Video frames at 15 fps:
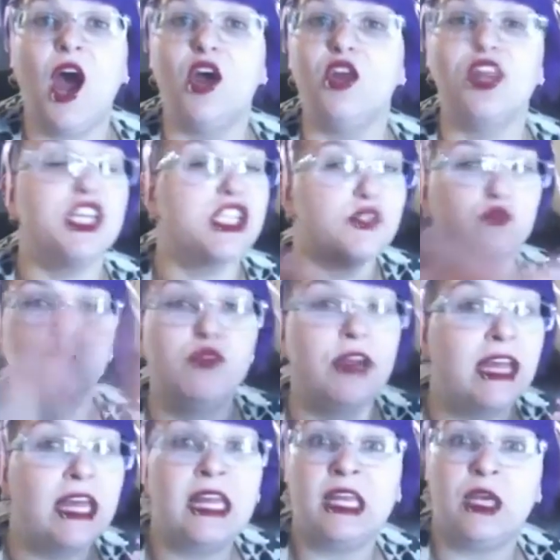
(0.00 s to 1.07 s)
this
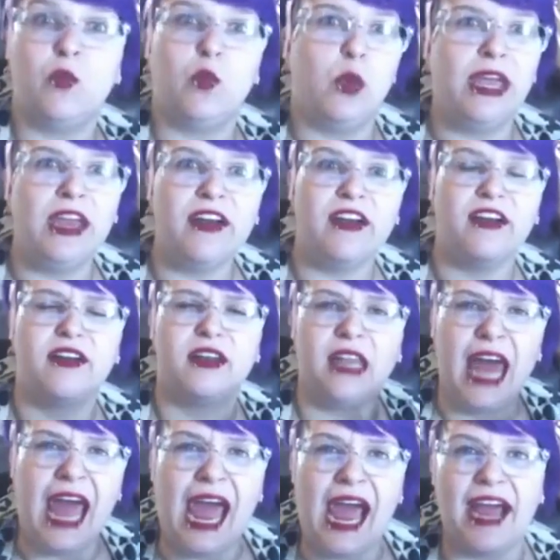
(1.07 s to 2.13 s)
really weird
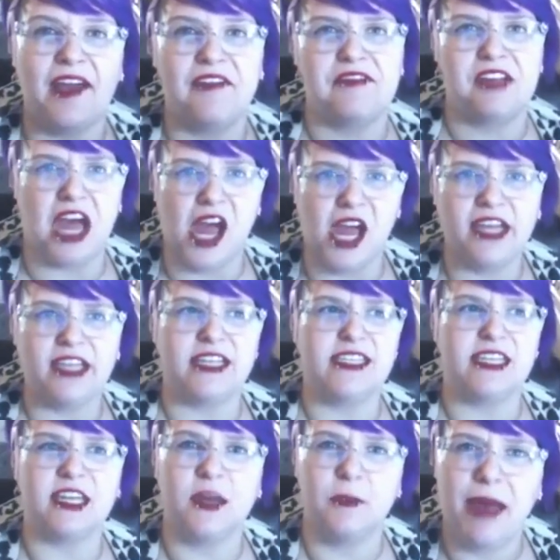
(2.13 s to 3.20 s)
lack of kindness
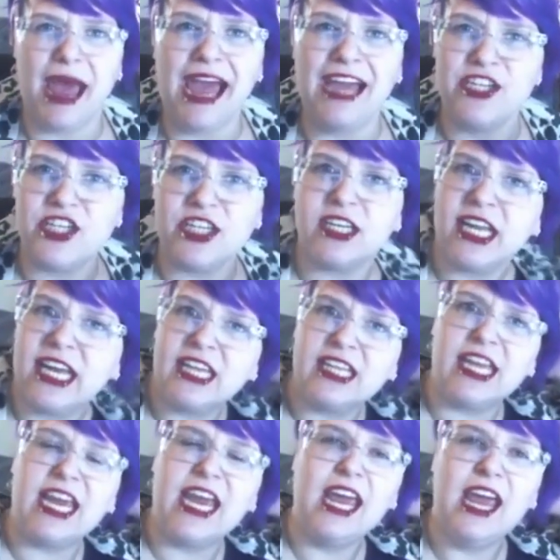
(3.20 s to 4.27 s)
and compassion
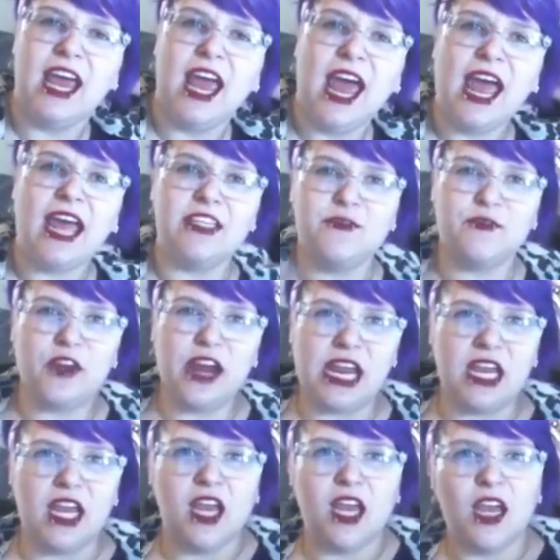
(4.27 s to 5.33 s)
lately. It's
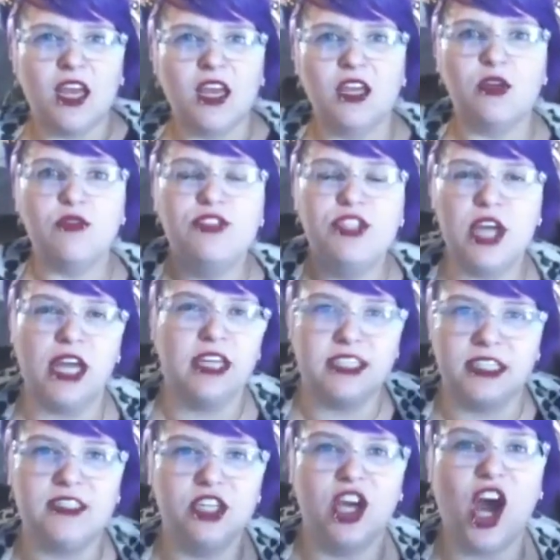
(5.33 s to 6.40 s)
free. You, it
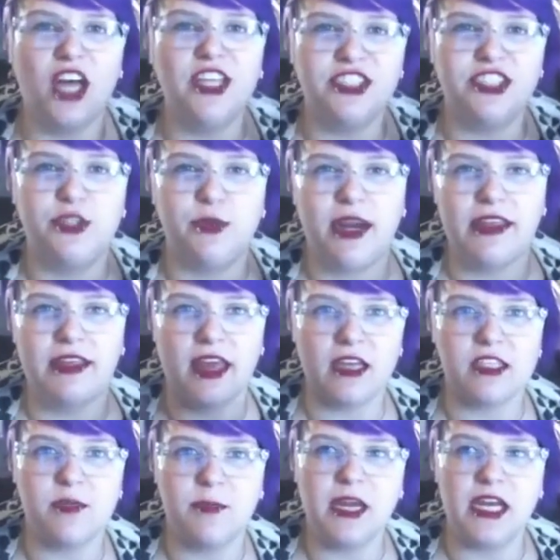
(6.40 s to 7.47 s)
doesn't cost you anything
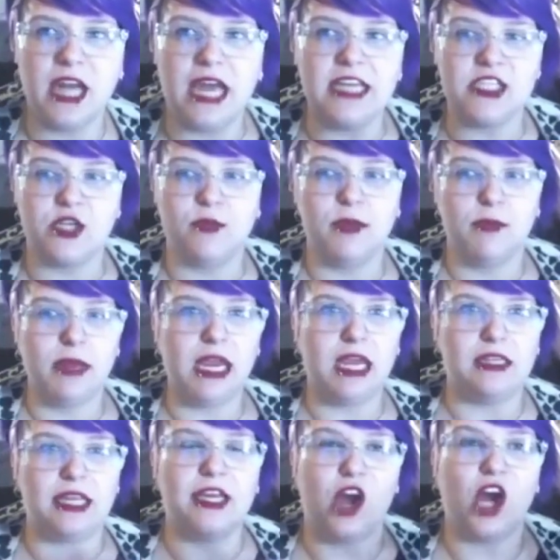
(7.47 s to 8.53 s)
to be a nice human
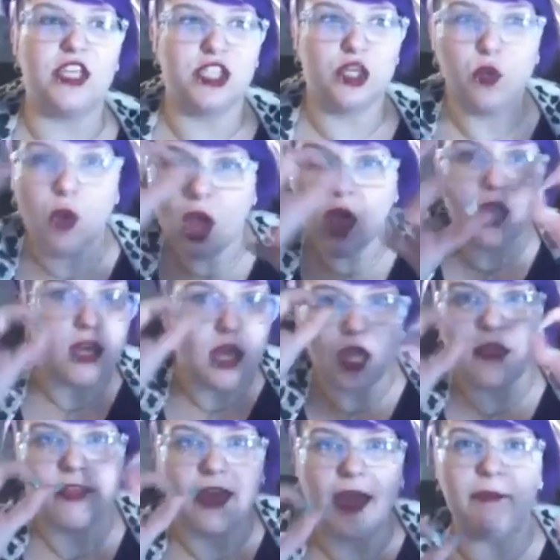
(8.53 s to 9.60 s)
being. Like cost you
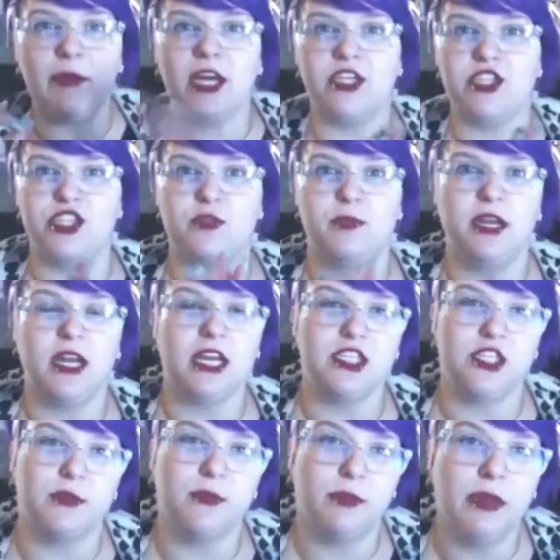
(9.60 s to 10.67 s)
that much to be a
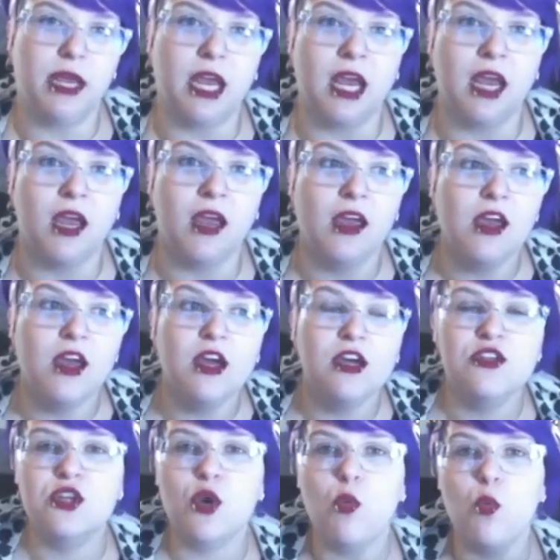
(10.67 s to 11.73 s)
nice human being.
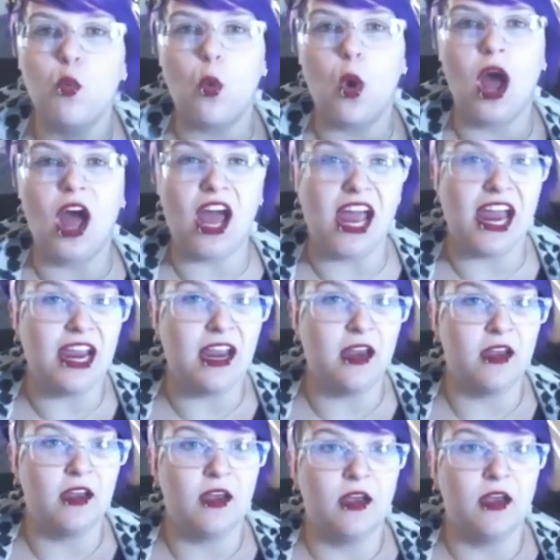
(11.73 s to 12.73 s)
So why